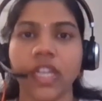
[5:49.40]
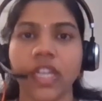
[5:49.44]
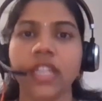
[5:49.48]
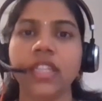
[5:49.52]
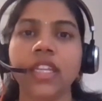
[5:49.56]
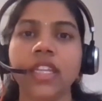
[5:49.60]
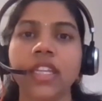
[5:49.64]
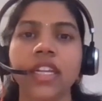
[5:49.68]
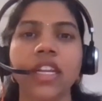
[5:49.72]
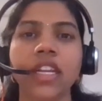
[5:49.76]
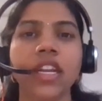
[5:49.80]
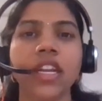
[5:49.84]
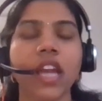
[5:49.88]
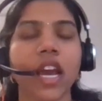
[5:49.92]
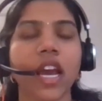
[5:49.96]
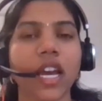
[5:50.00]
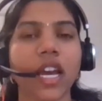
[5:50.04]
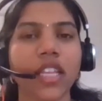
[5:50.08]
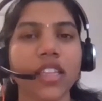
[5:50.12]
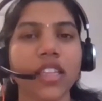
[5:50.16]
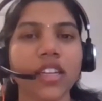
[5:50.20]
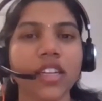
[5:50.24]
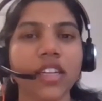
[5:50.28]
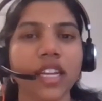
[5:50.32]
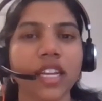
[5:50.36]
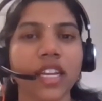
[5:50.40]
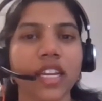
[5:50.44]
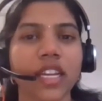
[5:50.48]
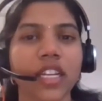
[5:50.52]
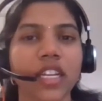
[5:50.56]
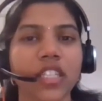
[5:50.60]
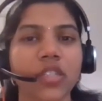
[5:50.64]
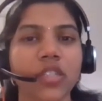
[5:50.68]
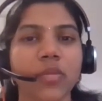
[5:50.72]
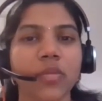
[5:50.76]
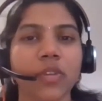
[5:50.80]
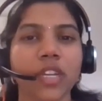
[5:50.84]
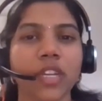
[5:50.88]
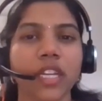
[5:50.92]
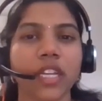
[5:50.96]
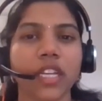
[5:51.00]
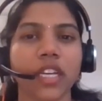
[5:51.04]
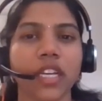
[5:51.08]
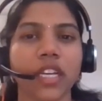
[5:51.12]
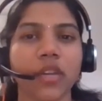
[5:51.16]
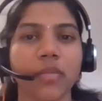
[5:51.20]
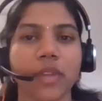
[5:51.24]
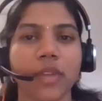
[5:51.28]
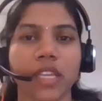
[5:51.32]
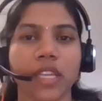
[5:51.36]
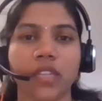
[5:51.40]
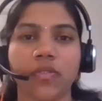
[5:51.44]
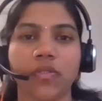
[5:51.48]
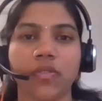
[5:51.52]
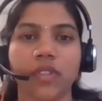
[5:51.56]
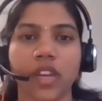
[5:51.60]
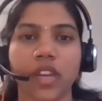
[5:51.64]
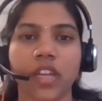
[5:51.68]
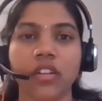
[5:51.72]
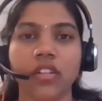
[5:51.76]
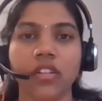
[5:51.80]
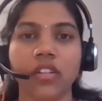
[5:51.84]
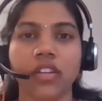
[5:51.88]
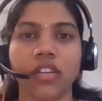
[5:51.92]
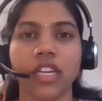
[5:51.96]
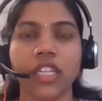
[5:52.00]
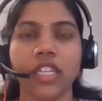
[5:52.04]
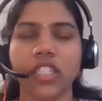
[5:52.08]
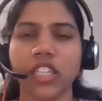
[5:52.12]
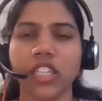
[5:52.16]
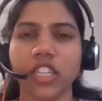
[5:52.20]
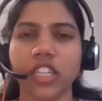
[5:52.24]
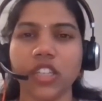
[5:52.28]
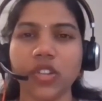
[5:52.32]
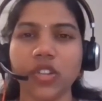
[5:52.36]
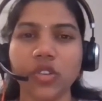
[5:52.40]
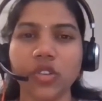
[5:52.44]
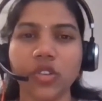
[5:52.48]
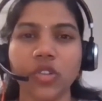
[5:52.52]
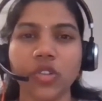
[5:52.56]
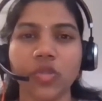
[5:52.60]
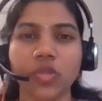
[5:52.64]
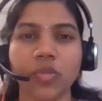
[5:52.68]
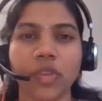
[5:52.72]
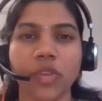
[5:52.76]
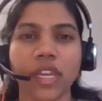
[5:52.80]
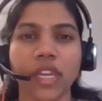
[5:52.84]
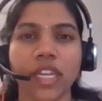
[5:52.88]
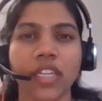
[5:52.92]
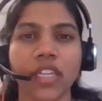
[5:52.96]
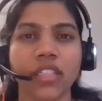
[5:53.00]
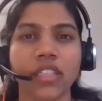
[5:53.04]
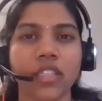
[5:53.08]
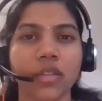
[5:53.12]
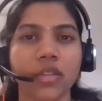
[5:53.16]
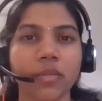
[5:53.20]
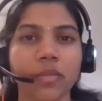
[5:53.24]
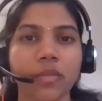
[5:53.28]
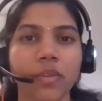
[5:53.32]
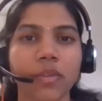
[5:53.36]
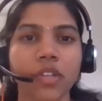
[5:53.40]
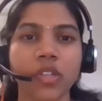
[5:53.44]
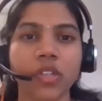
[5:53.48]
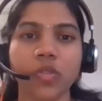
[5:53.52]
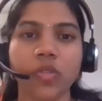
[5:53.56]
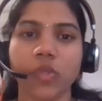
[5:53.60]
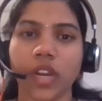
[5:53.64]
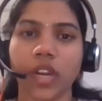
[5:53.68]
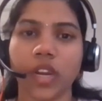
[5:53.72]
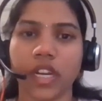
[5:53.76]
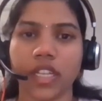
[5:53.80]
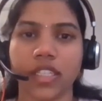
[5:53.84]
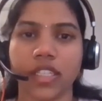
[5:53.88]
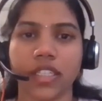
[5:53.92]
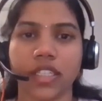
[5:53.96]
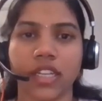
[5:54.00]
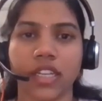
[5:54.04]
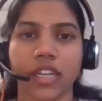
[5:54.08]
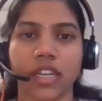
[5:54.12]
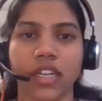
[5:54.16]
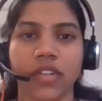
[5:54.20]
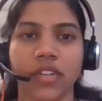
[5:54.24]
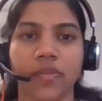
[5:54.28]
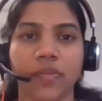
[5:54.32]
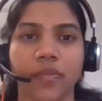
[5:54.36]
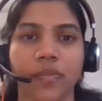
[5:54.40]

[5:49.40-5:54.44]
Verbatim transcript: There are other negligible income as well. Let's ignore to make it simple to understand.